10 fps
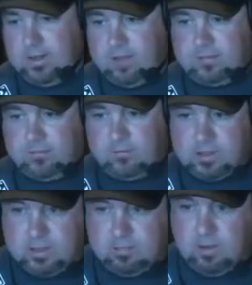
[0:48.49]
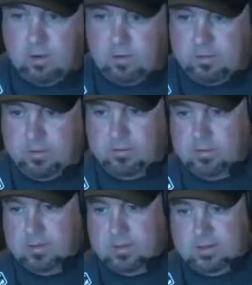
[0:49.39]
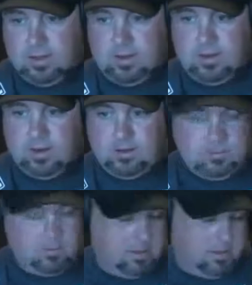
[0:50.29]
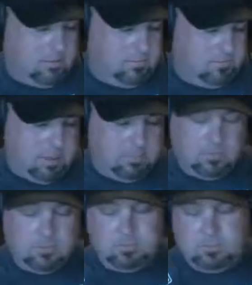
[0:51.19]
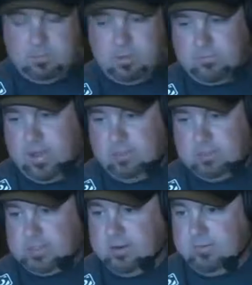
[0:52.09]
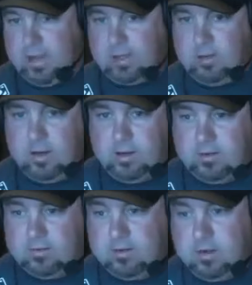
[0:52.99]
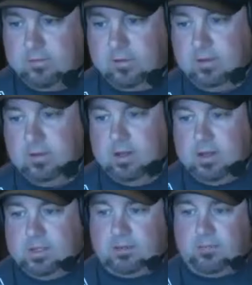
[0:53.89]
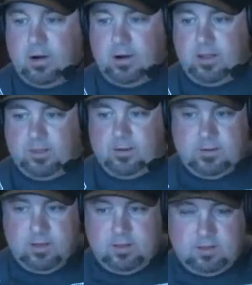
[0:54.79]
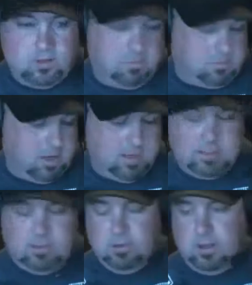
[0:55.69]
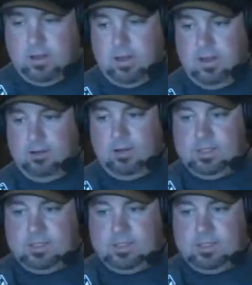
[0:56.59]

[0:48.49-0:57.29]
I have some friends up north, and and uh, you know people people families getting evacuated and stuff so so far nothing nothing too crazy but uh at